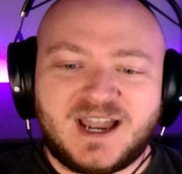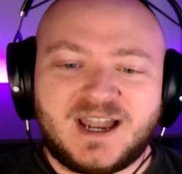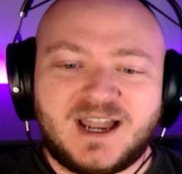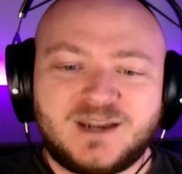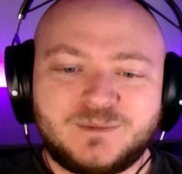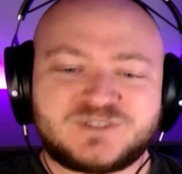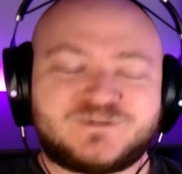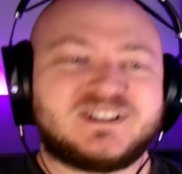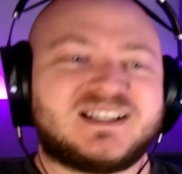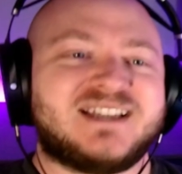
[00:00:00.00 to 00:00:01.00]
I almost
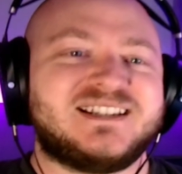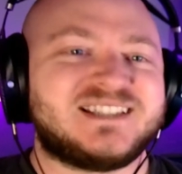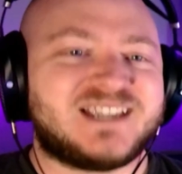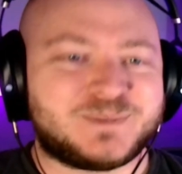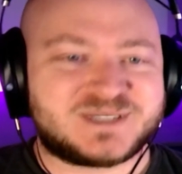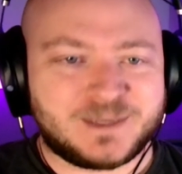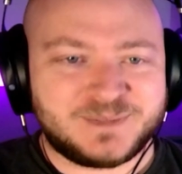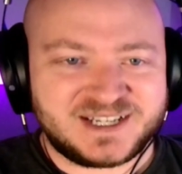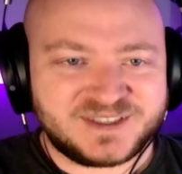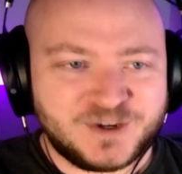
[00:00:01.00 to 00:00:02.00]
feel like I need to keep
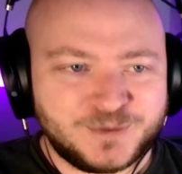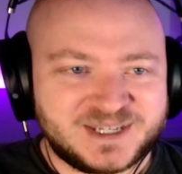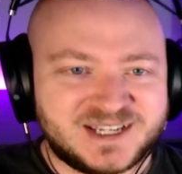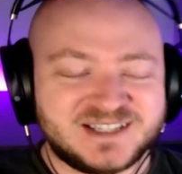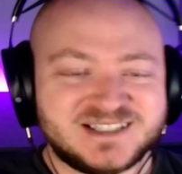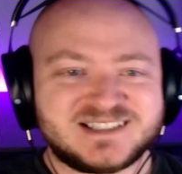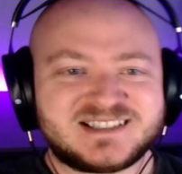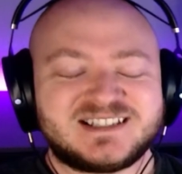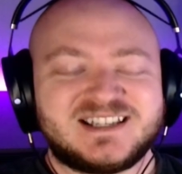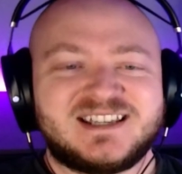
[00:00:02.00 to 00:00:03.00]
summoning though,
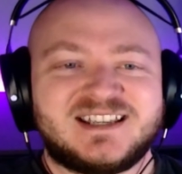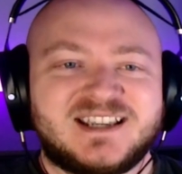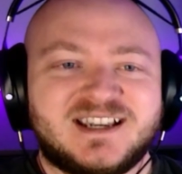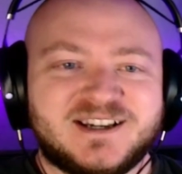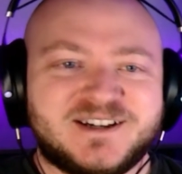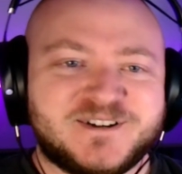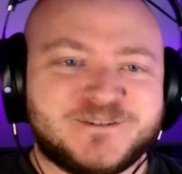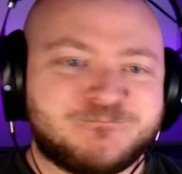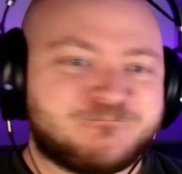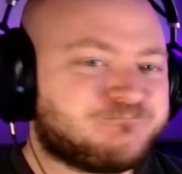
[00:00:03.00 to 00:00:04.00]
because
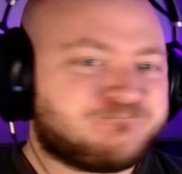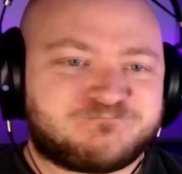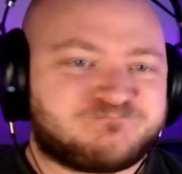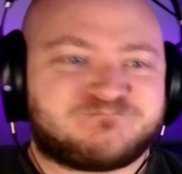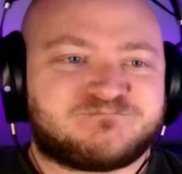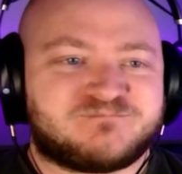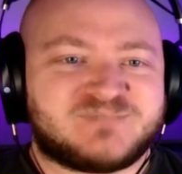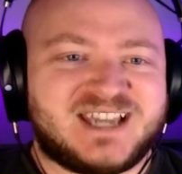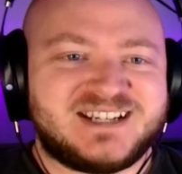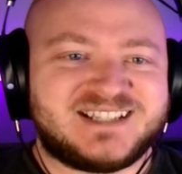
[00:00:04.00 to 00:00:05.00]
I
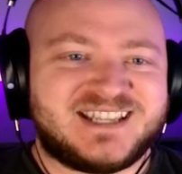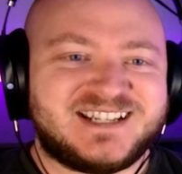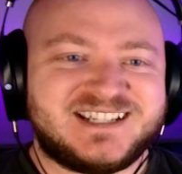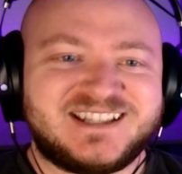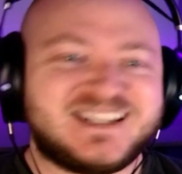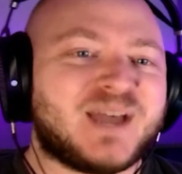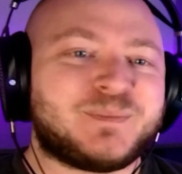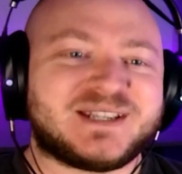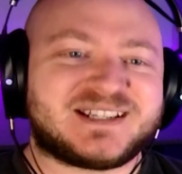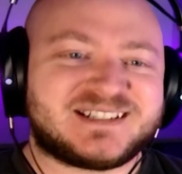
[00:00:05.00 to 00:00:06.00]
didn't get any of the
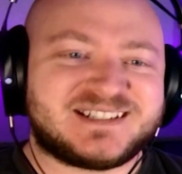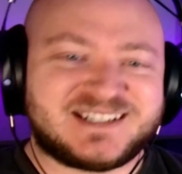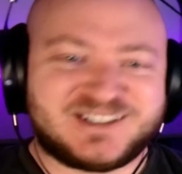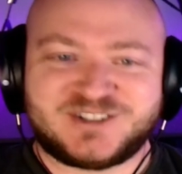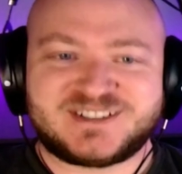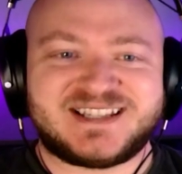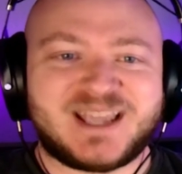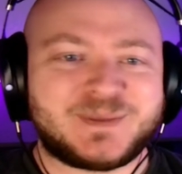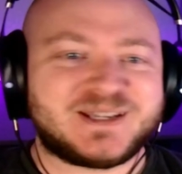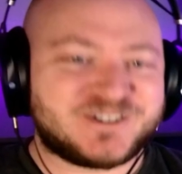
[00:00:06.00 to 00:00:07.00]
epic heroes, and the
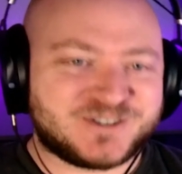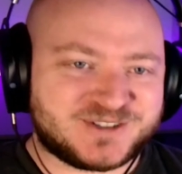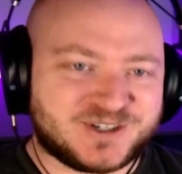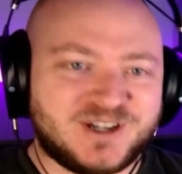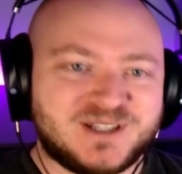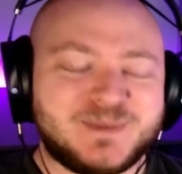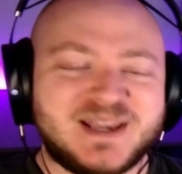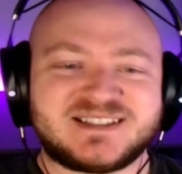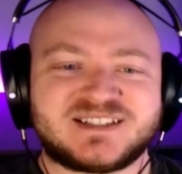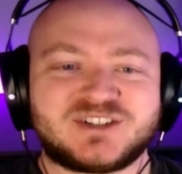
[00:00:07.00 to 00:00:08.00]
epic heroes are all
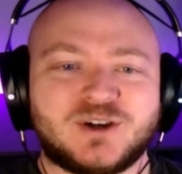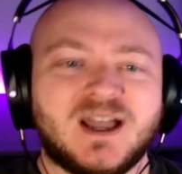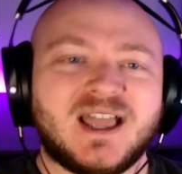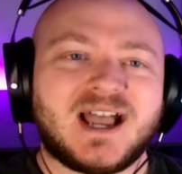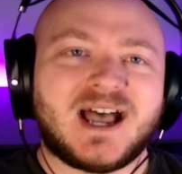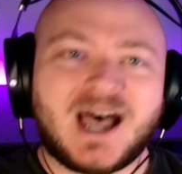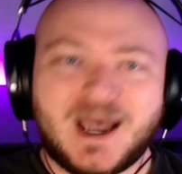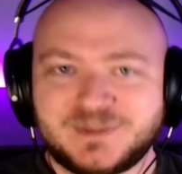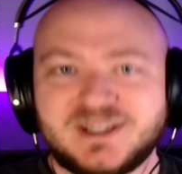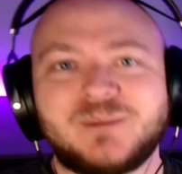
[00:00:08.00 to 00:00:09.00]
amazing. So
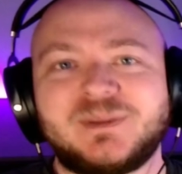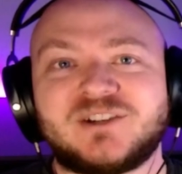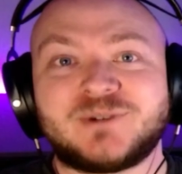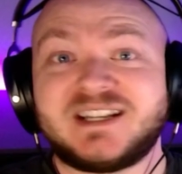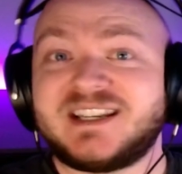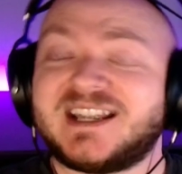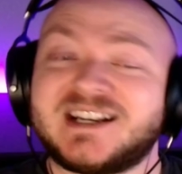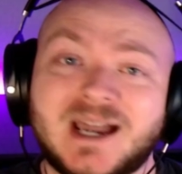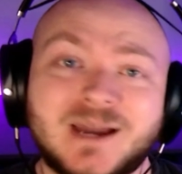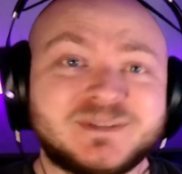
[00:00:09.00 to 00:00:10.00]
I'm going to be greedy
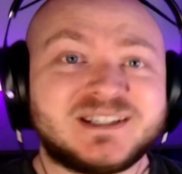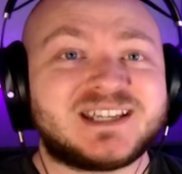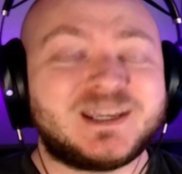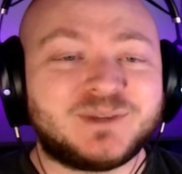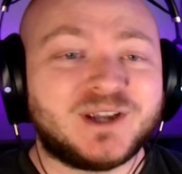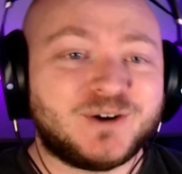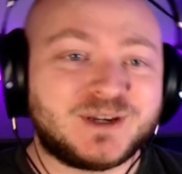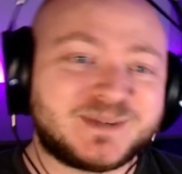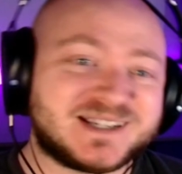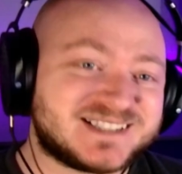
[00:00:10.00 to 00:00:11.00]
and I'm going to keep
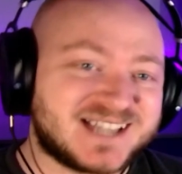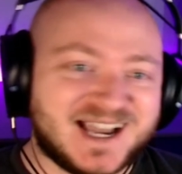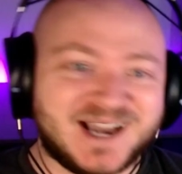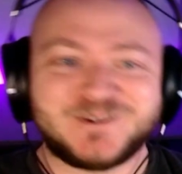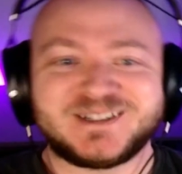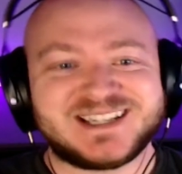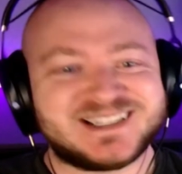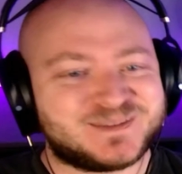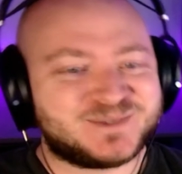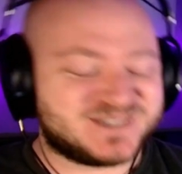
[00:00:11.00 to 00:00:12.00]
going because I want to
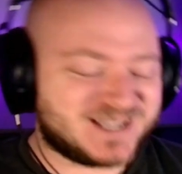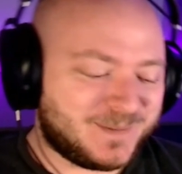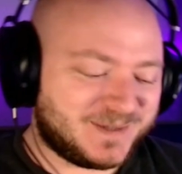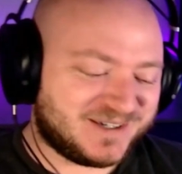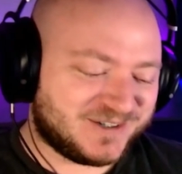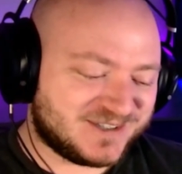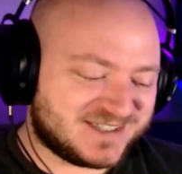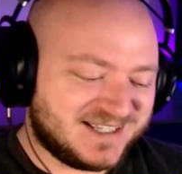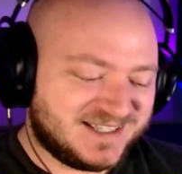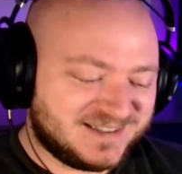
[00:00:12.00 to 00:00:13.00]
get some of those epic
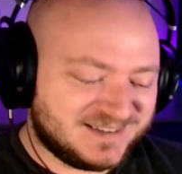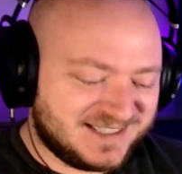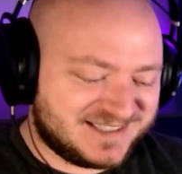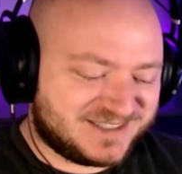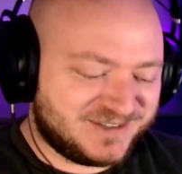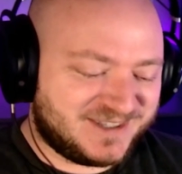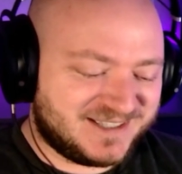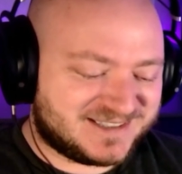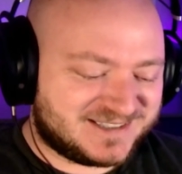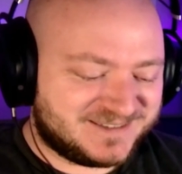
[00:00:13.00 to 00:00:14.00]
heroes. Let's do this.